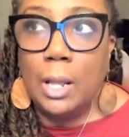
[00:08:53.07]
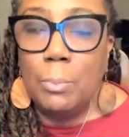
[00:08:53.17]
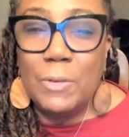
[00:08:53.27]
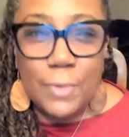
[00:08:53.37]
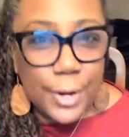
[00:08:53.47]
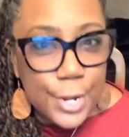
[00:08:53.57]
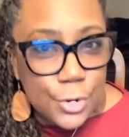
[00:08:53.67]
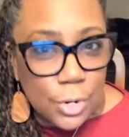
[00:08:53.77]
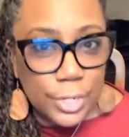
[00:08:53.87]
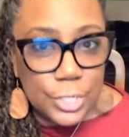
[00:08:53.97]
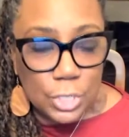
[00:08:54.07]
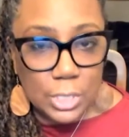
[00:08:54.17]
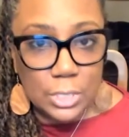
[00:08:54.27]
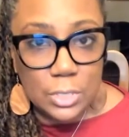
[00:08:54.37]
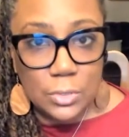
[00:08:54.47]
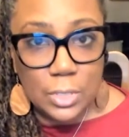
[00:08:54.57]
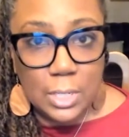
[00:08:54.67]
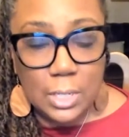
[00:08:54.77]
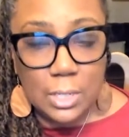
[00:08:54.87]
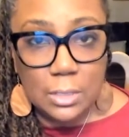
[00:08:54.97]
be very nourishing to
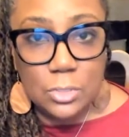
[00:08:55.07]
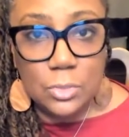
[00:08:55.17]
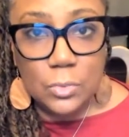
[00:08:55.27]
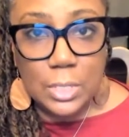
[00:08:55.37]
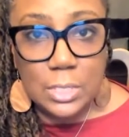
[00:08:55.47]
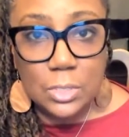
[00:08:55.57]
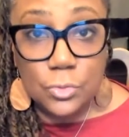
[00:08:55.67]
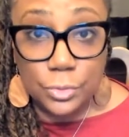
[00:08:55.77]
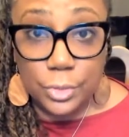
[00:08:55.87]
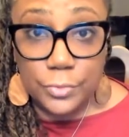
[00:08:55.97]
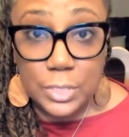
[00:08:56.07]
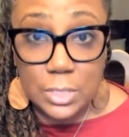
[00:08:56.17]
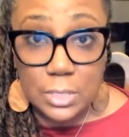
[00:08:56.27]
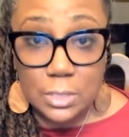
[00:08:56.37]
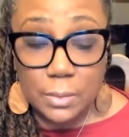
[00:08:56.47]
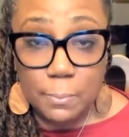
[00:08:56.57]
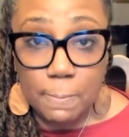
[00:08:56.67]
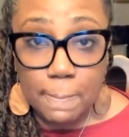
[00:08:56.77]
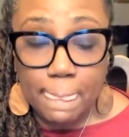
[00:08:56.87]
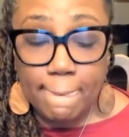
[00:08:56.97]
the central nervous system.
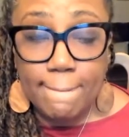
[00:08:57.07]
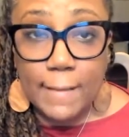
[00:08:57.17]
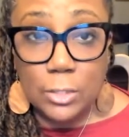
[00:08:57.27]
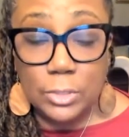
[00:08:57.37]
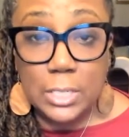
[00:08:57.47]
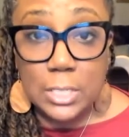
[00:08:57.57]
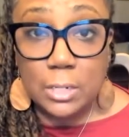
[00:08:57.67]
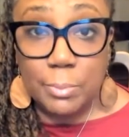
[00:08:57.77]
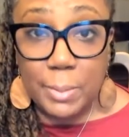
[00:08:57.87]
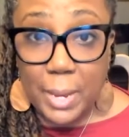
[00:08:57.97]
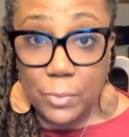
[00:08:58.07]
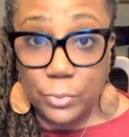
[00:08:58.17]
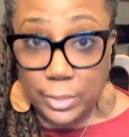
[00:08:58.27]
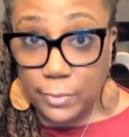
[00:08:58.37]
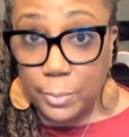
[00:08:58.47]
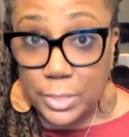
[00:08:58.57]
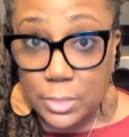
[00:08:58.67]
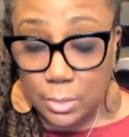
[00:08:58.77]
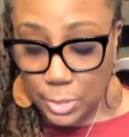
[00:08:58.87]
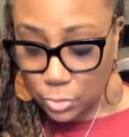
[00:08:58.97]
Not only is it going to be pain relieving, but it's
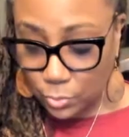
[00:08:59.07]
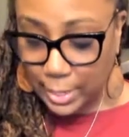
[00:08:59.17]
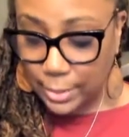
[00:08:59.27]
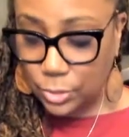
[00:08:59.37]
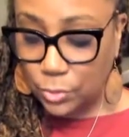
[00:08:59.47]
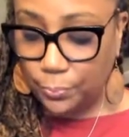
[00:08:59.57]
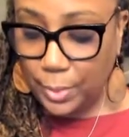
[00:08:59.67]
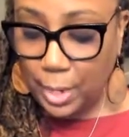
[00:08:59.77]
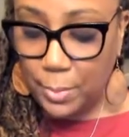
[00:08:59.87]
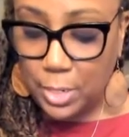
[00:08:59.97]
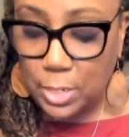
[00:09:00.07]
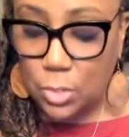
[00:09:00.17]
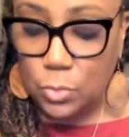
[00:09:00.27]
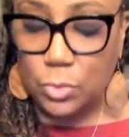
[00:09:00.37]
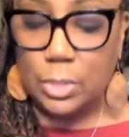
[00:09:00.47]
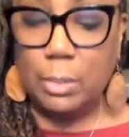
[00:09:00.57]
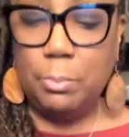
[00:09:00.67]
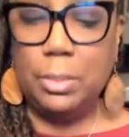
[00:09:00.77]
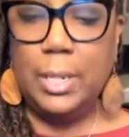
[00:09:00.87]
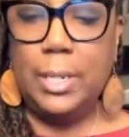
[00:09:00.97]
going to be doing that too. I'm going to use a
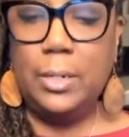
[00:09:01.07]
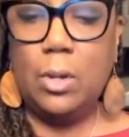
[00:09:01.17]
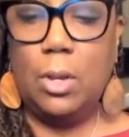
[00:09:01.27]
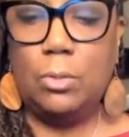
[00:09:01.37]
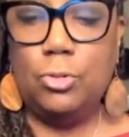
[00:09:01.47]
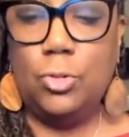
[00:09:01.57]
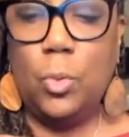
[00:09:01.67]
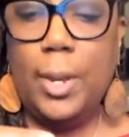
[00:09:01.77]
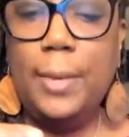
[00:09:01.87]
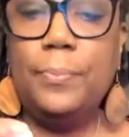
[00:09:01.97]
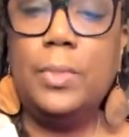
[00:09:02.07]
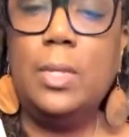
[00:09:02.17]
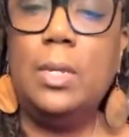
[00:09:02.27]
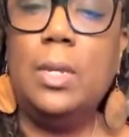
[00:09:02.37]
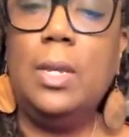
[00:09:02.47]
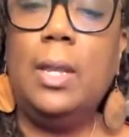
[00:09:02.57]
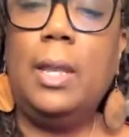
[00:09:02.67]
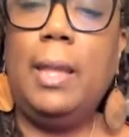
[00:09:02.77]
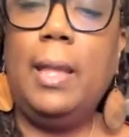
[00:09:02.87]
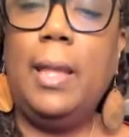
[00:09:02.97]
blend called Joy,
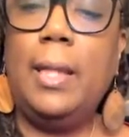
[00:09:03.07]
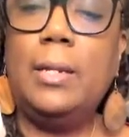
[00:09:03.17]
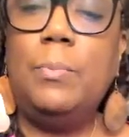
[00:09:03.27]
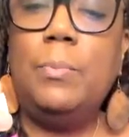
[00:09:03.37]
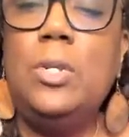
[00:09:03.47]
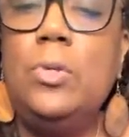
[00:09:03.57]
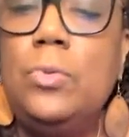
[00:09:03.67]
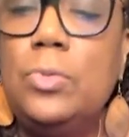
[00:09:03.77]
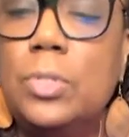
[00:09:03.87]
and I'm going to use